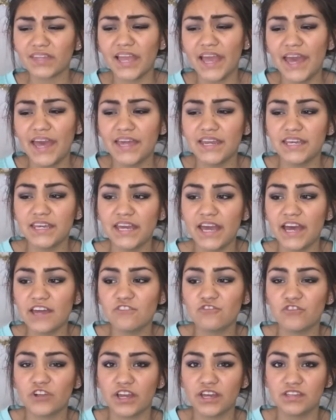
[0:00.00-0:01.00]
and he
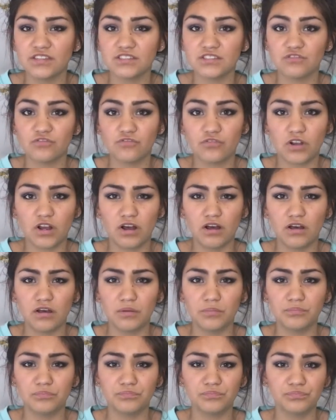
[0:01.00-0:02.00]
had friends
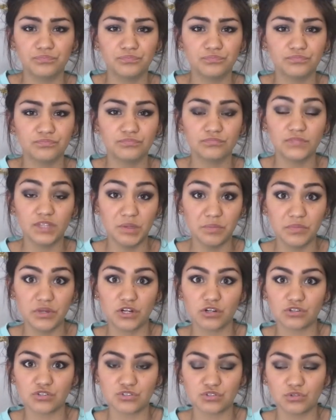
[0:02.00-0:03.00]
from the
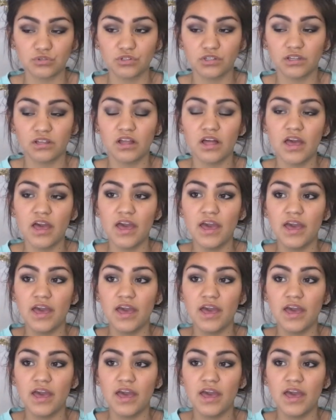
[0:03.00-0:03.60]
middle school